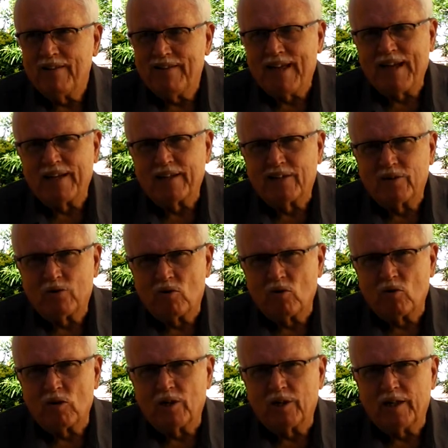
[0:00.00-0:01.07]
That
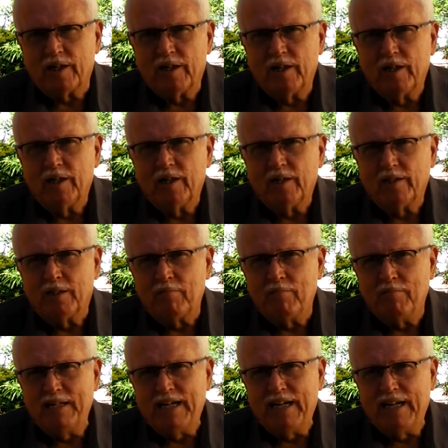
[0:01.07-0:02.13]
authority to
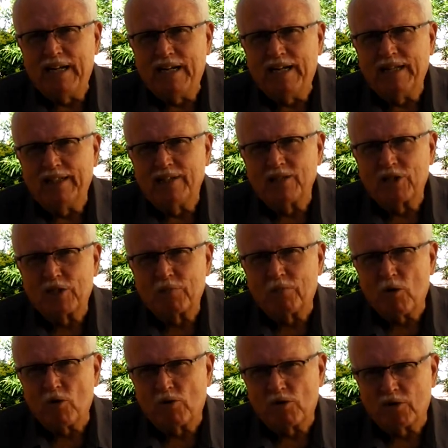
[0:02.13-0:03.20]
be His
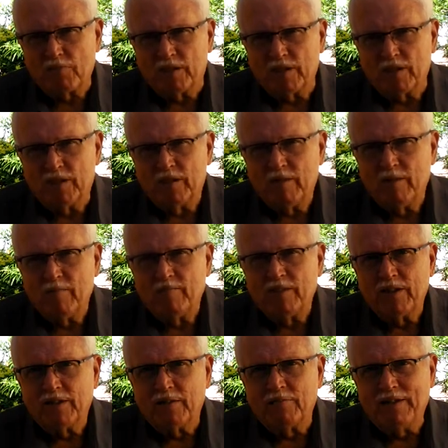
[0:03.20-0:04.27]
spokesman,
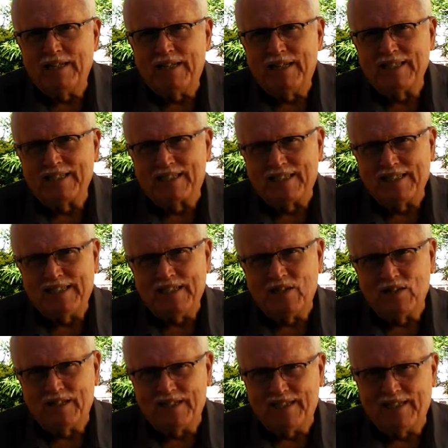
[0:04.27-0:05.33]
to be His
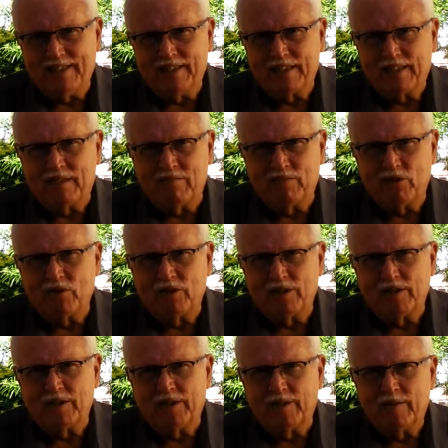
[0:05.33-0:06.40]
leader in the
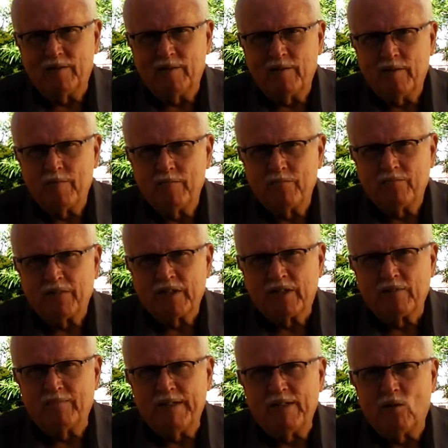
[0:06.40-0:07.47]
community,
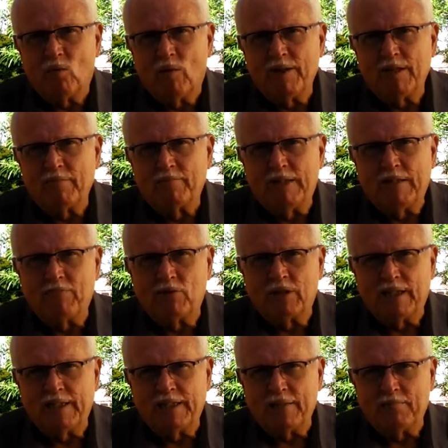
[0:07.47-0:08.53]
to be the one that people
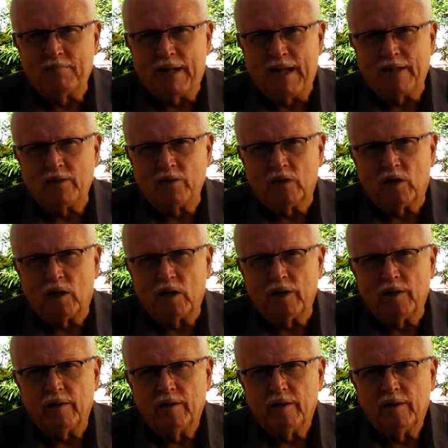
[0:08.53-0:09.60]
can depend on,
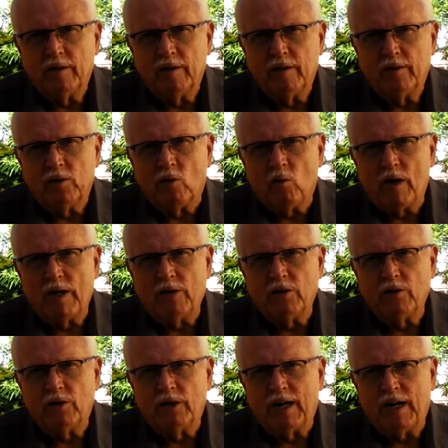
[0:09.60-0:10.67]
the one
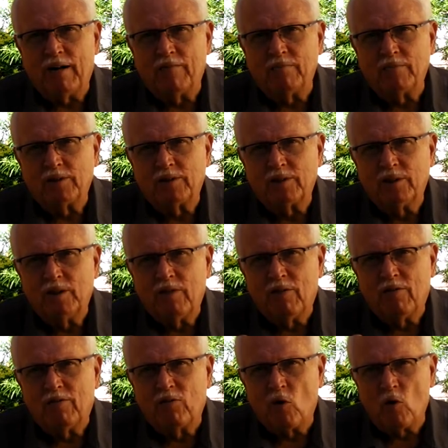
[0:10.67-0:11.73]
who comes
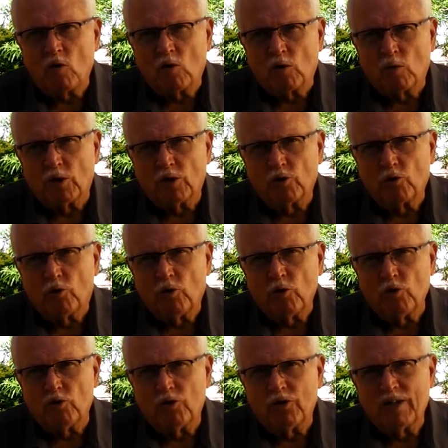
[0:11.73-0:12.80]
forward with
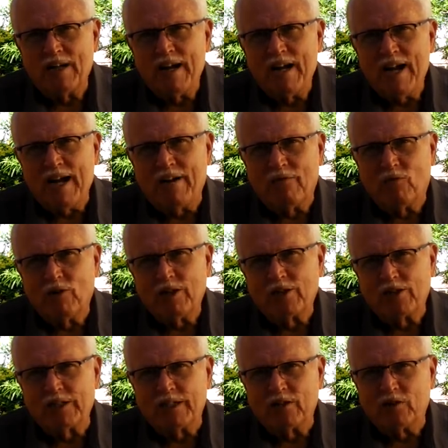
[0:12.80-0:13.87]
truth every
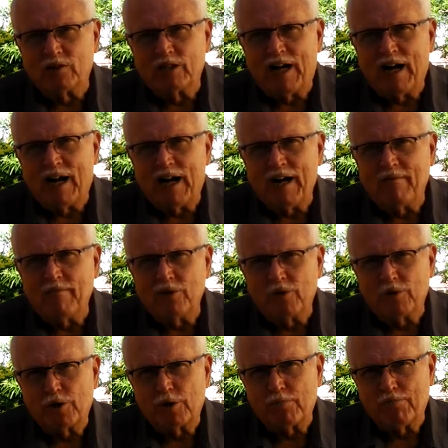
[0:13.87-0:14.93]
single time you
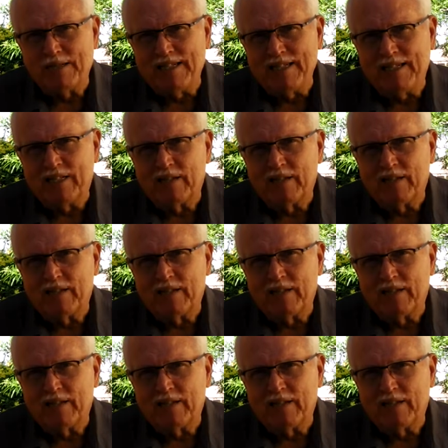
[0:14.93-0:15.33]
speak.